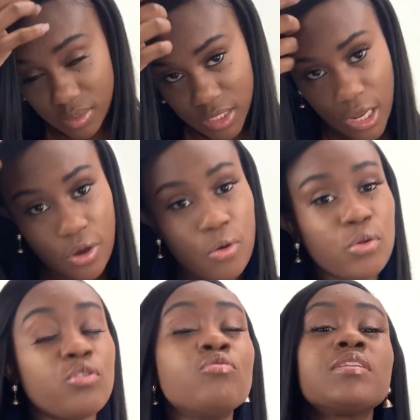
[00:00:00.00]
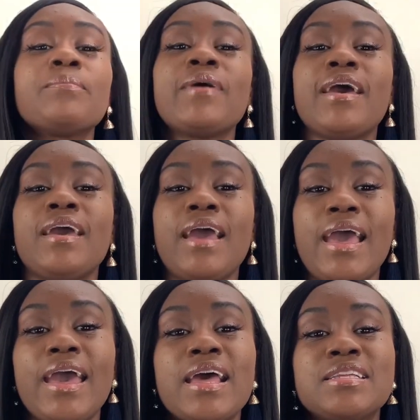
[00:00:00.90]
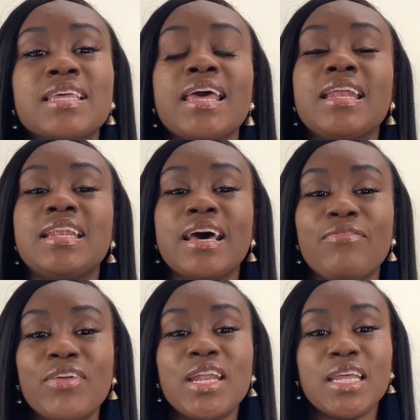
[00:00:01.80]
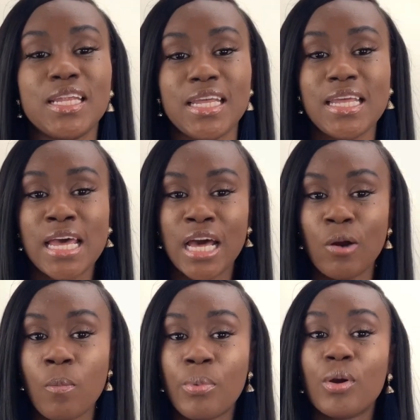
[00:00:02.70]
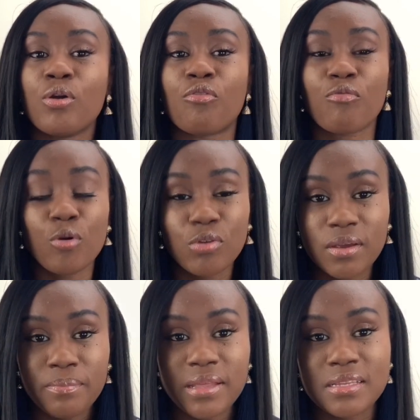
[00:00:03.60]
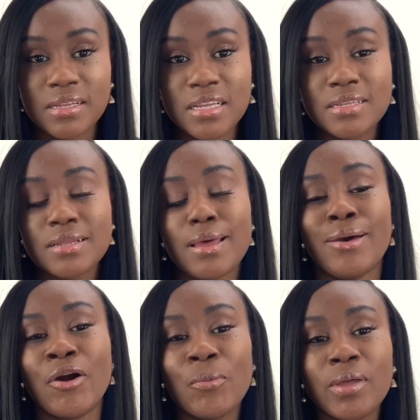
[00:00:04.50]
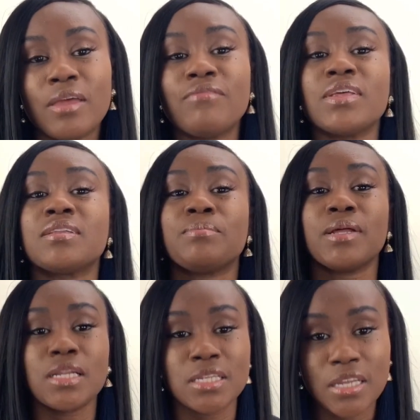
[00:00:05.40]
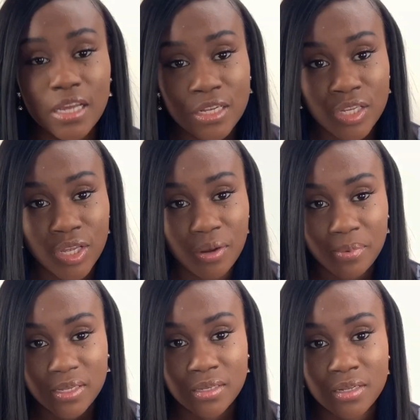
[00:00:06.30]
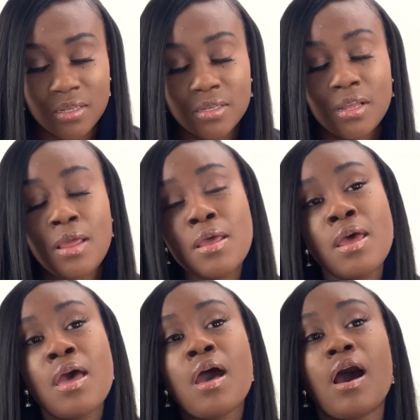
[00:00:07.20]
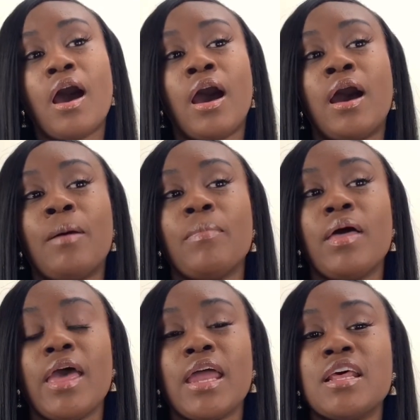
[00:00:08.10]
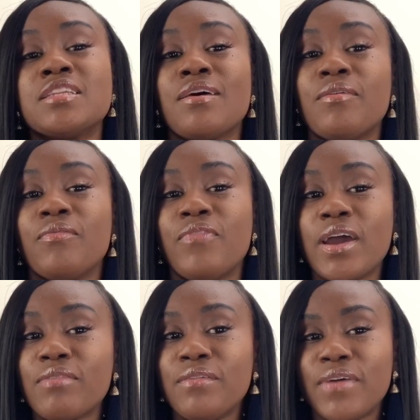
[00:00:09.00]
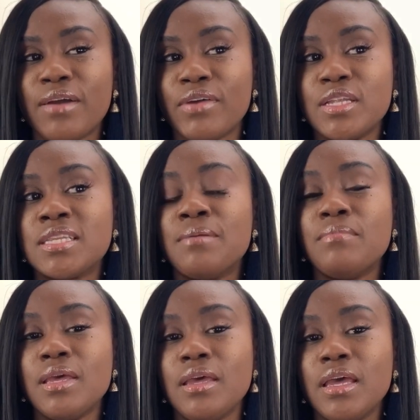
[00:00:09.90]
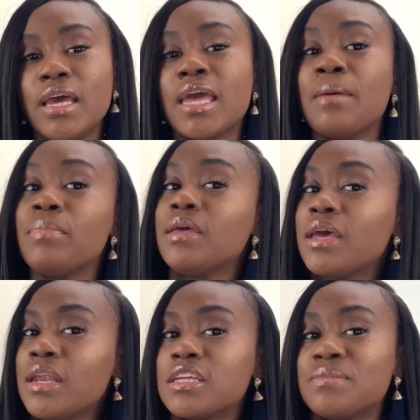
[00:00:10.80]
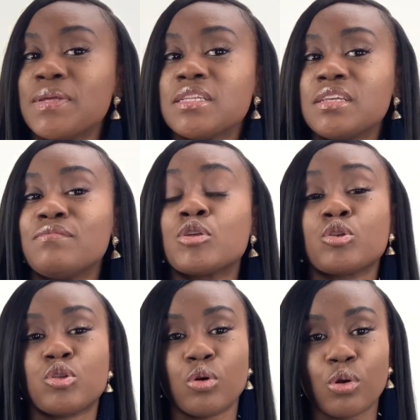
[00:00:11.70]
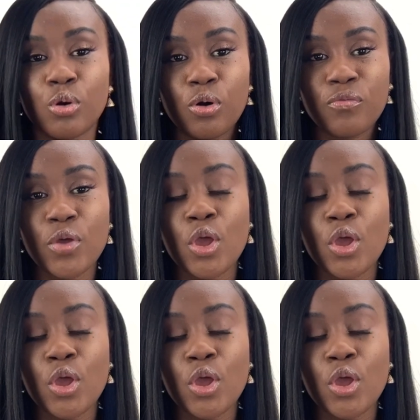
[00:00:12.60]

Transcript: so using paid ads can definitely help grow your business, help give visibility into your business. And it's very, very, to me, it can be inexpensive to start off.